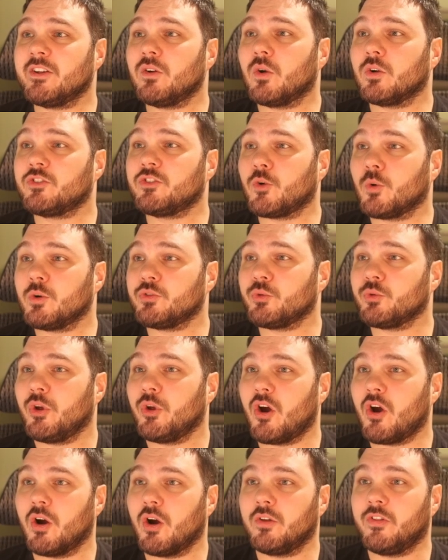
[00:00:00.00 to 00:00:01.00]
sorcery
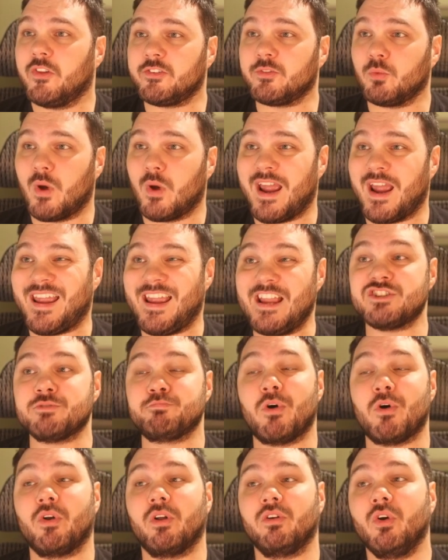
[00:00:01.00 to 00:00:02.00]
card this way, each
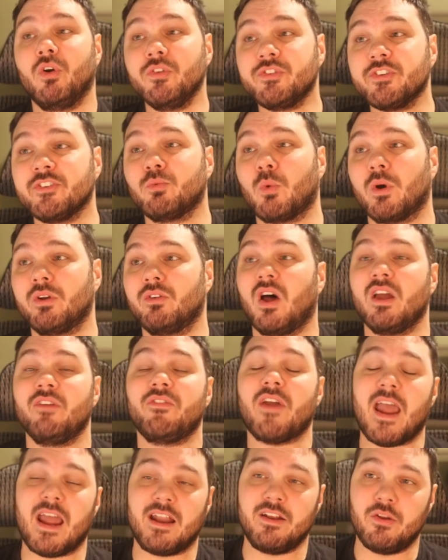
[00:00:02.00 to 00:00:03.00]
opponent loses 1 life
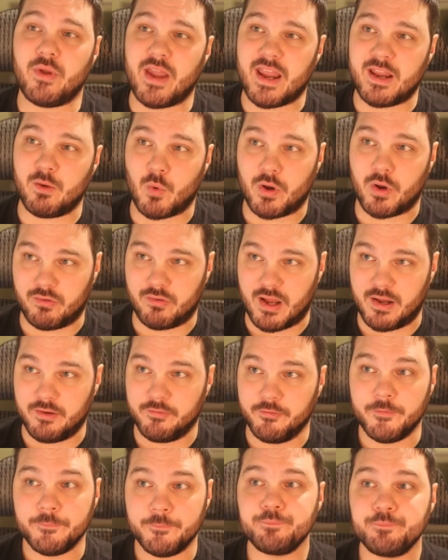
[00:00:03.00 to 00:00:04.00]
and you gain 1 life.
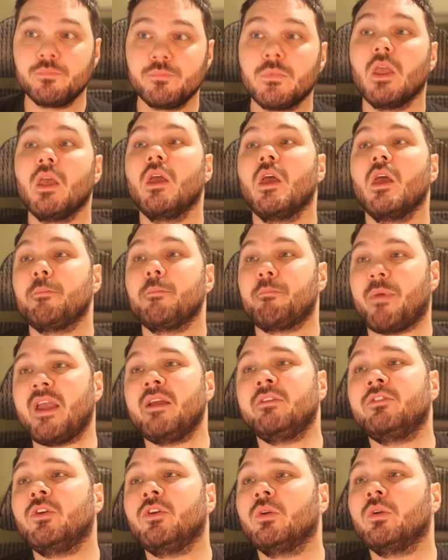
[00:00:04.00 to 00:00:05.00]
Pay
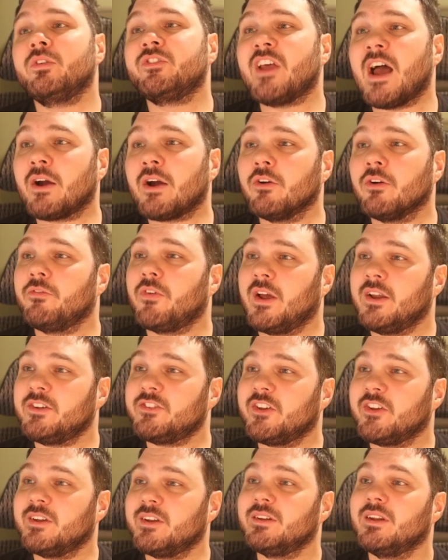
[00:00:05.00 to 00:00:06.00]
2, sacrifice
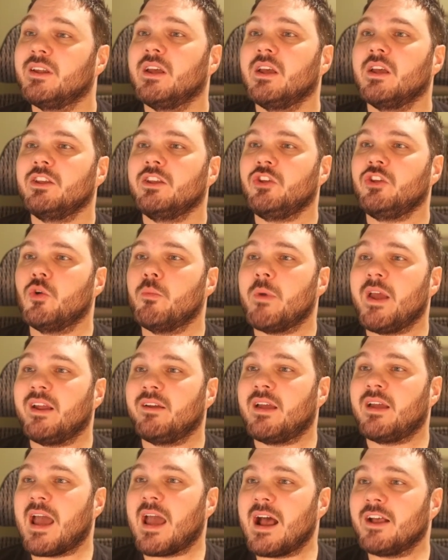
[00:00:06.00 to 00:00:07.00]
it. You may
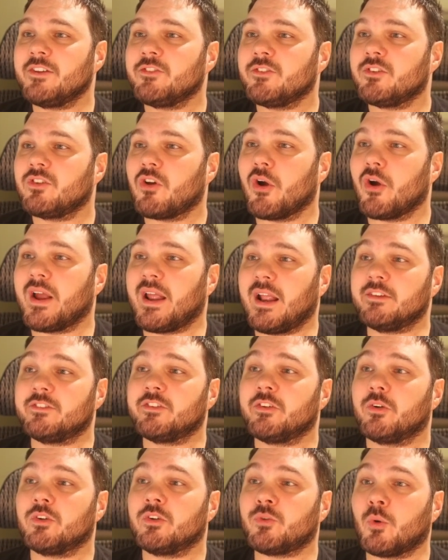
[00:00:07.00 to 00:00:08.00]
cast target instant
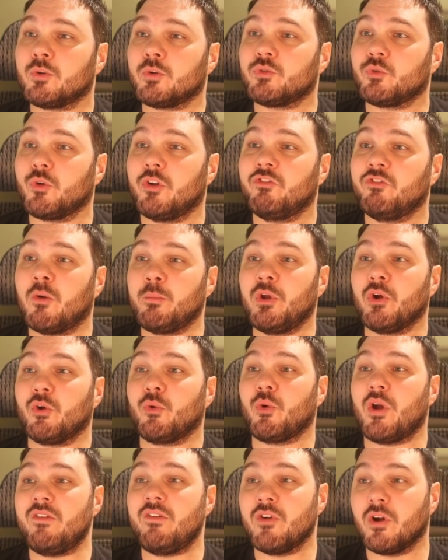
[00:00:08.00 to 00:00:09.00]
or sorcery from your
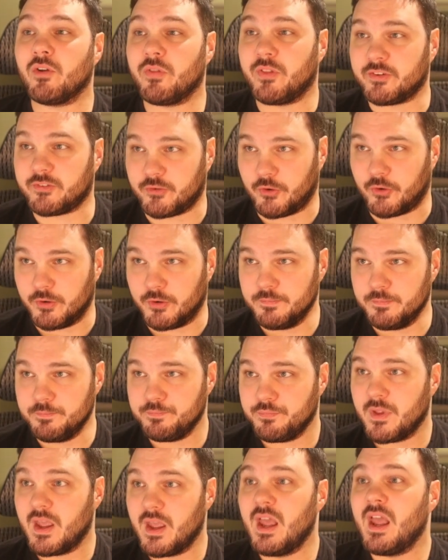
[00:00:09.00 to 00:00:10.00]
graveyard this turn.
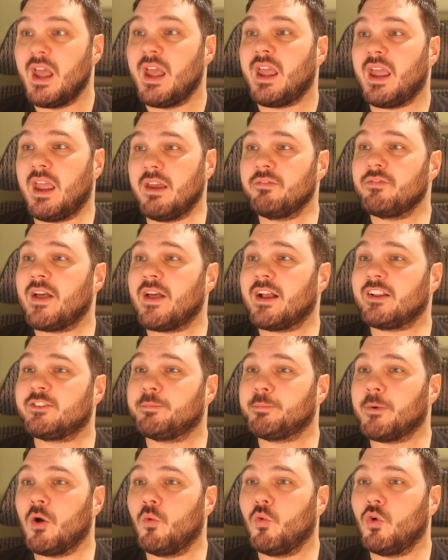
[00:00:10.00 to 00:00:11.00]
If that
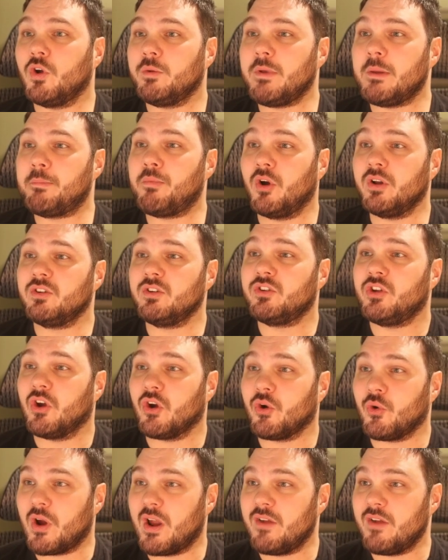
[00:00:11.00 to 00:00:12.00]
spell would be put into your
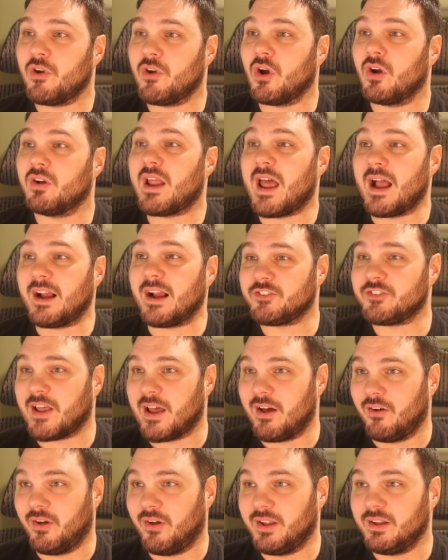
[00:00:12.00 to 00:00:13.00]
graveyard,
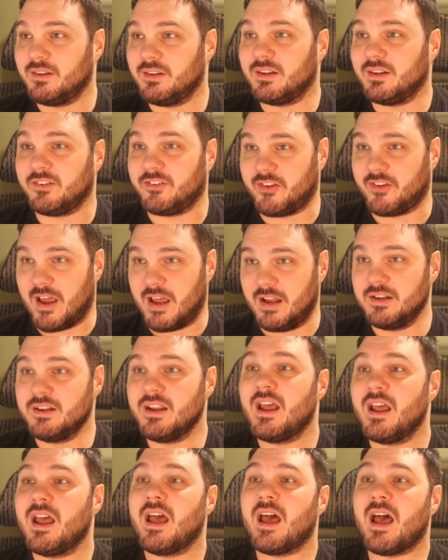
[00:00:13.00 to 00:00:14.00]
exile it instead.
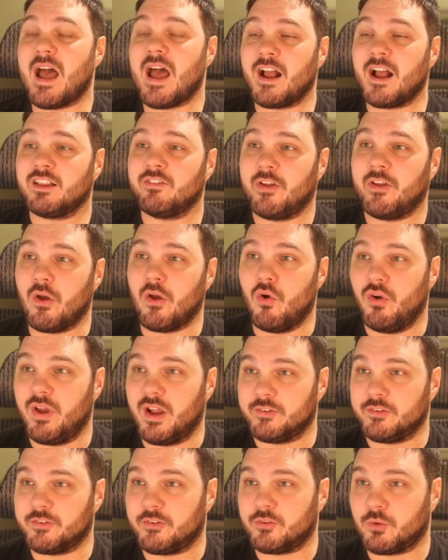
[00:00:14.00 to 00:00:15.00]
Activate only
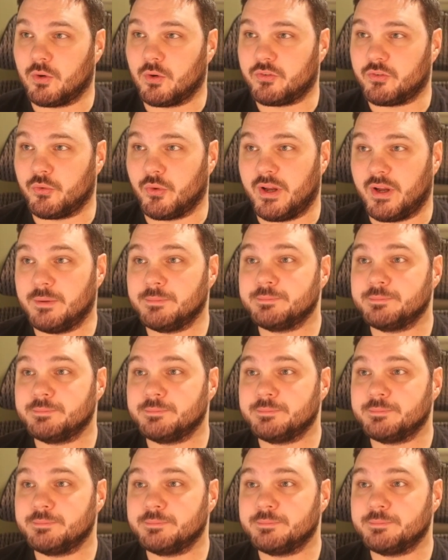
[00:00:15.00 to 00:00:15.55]
as a sorcery.